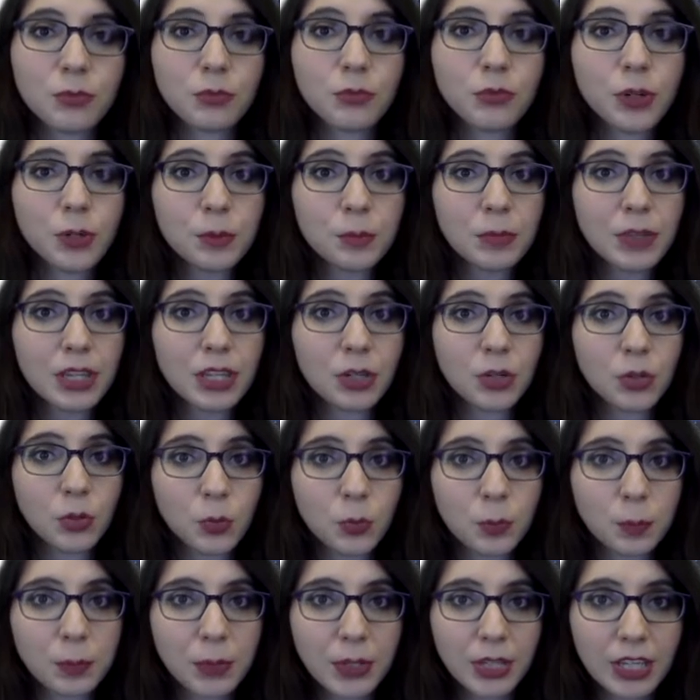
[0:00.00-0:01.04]
From the
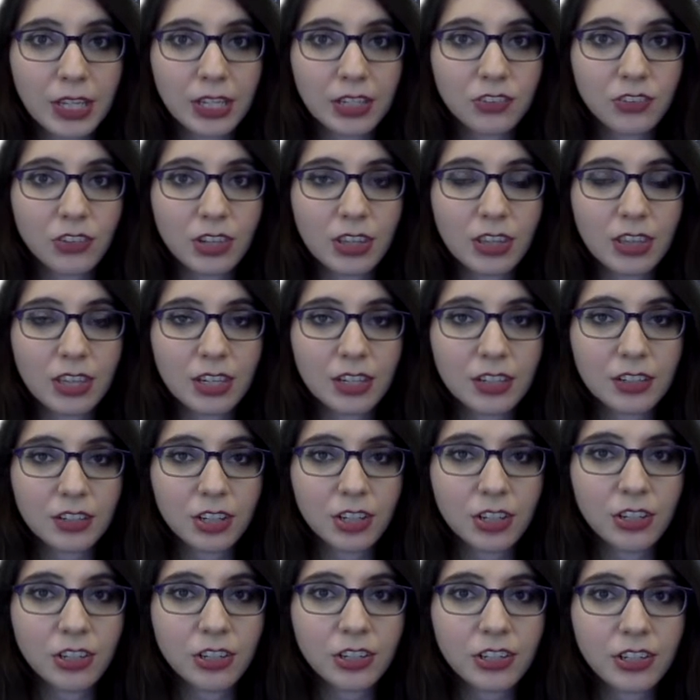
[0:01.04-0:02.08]
homepage, there
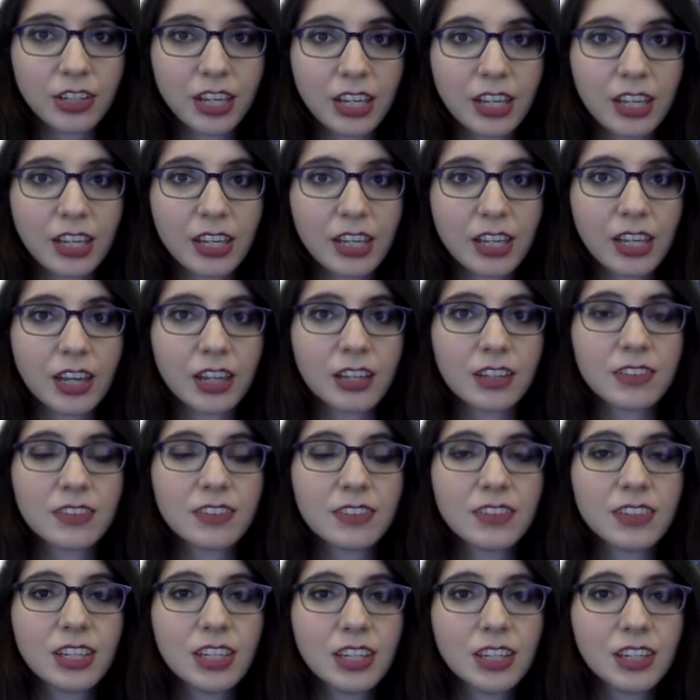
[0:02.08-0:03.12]
are a
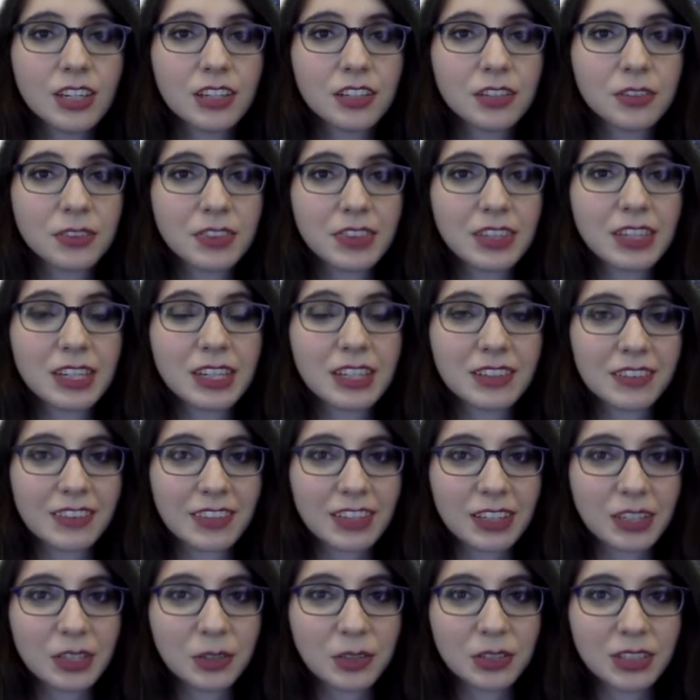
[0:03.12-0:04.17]
ton of things
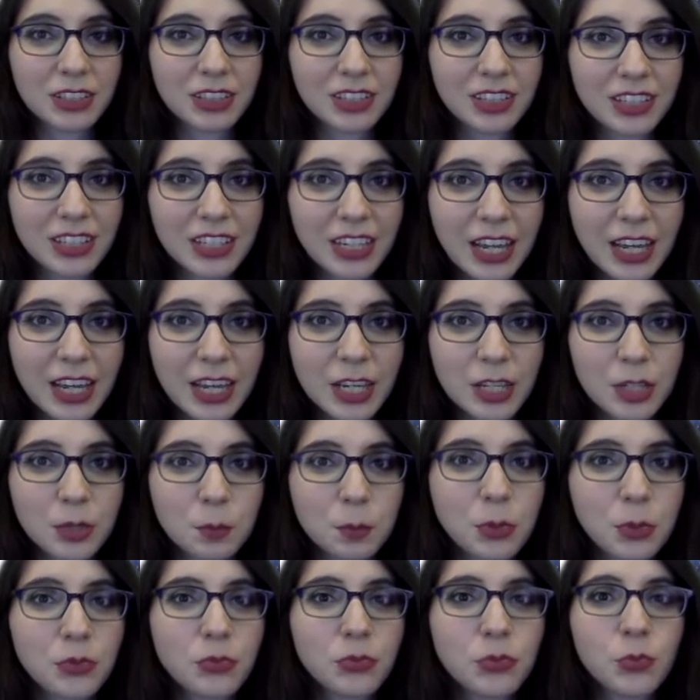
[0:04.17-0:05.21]
that you can look
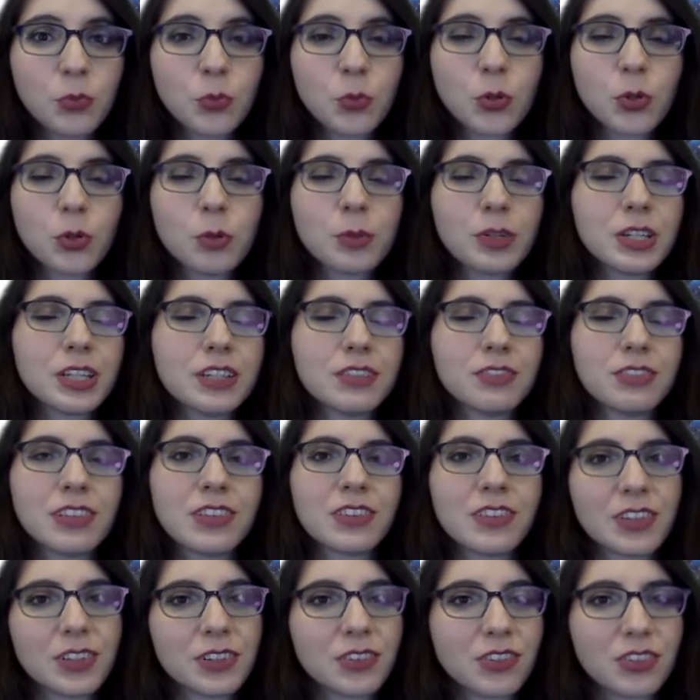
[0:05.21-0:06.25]
at before we even
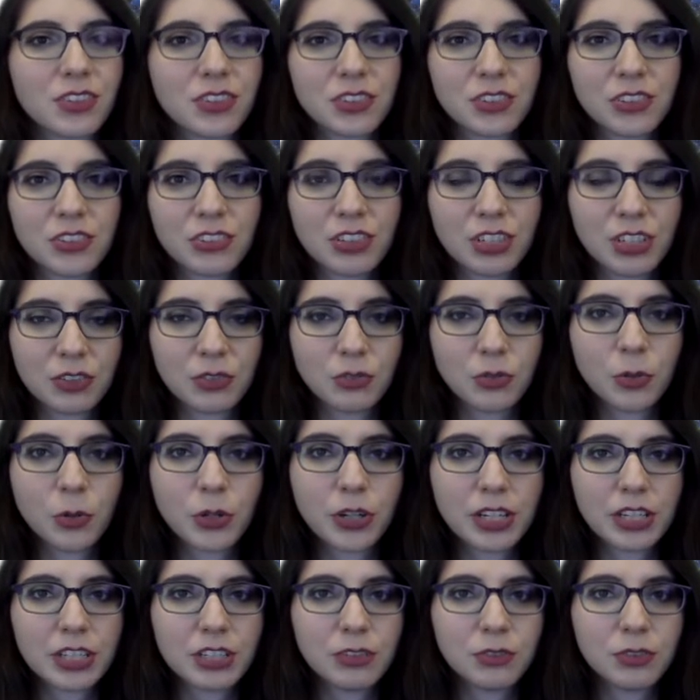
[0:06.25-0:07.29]
start searching
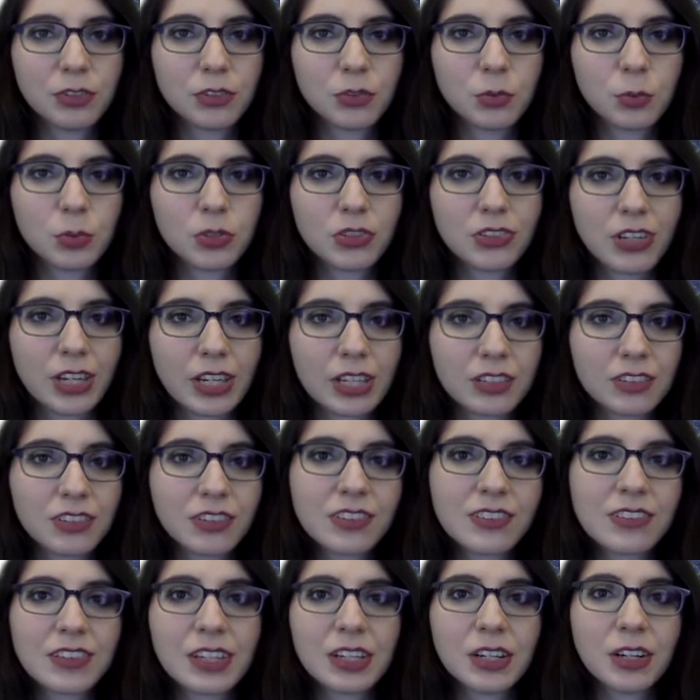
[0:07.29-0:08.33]
for individual
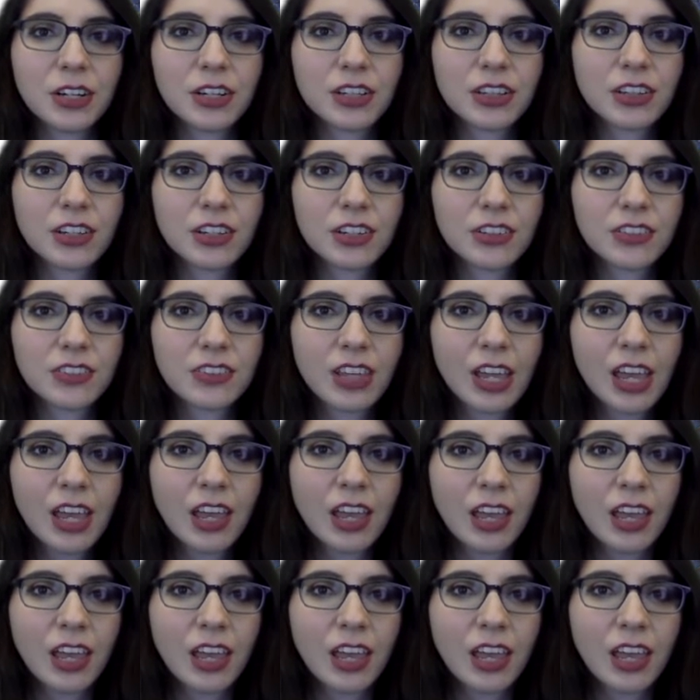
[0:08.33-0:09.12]
titles and authors.